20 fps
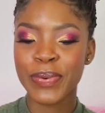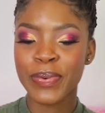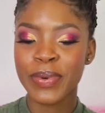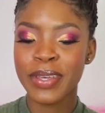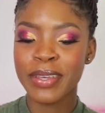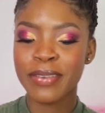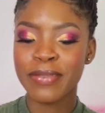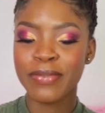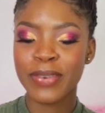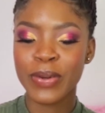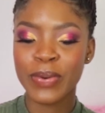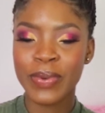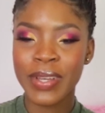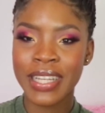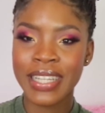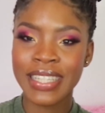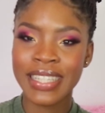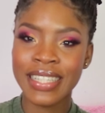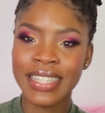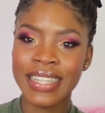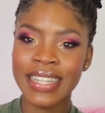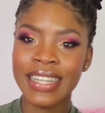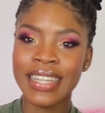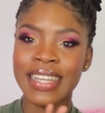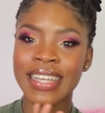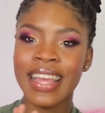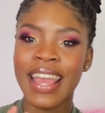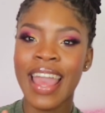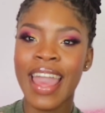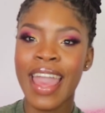we've reached
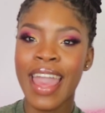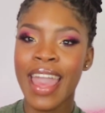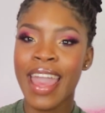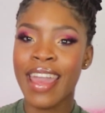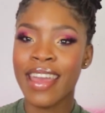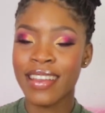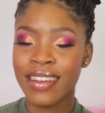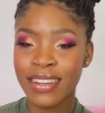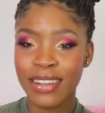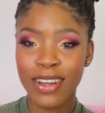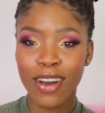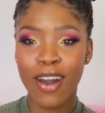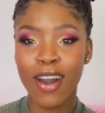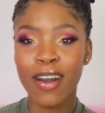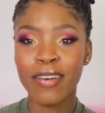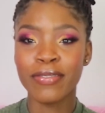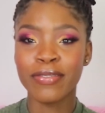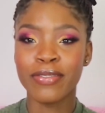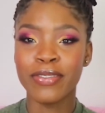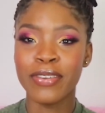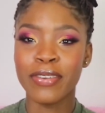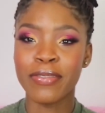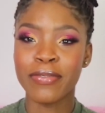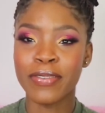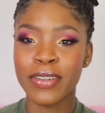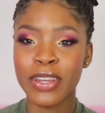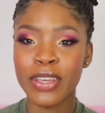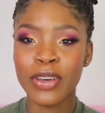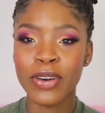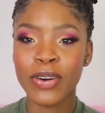the end of the
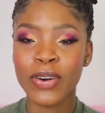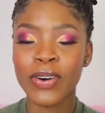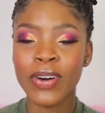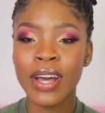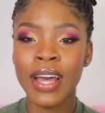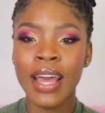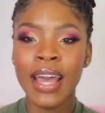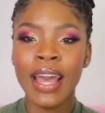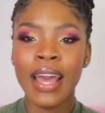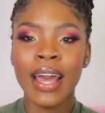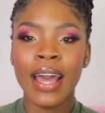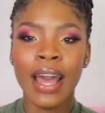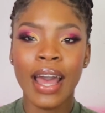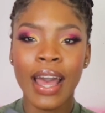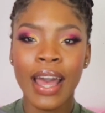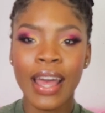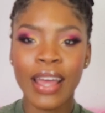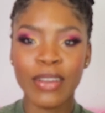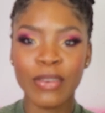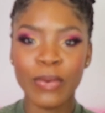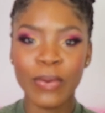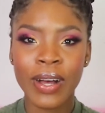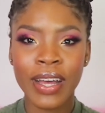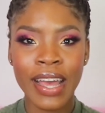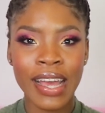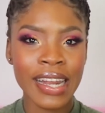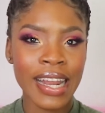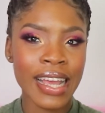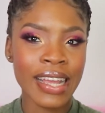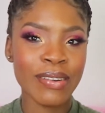video. And what
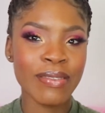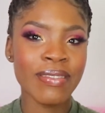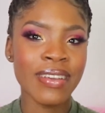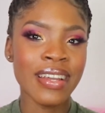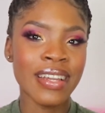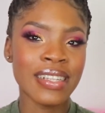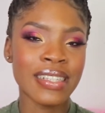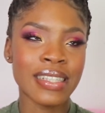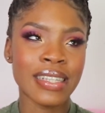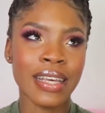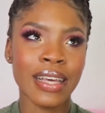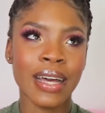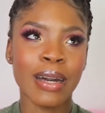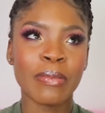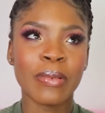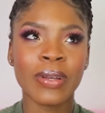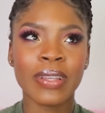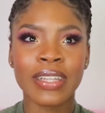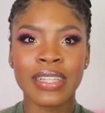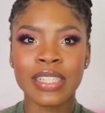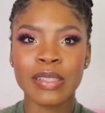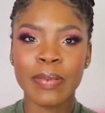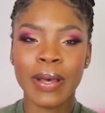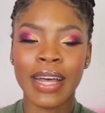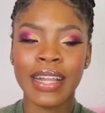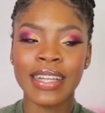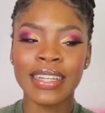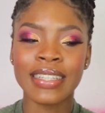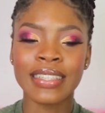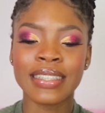can I really say about this
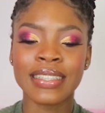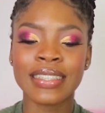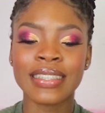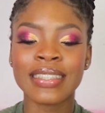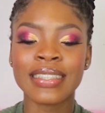palette?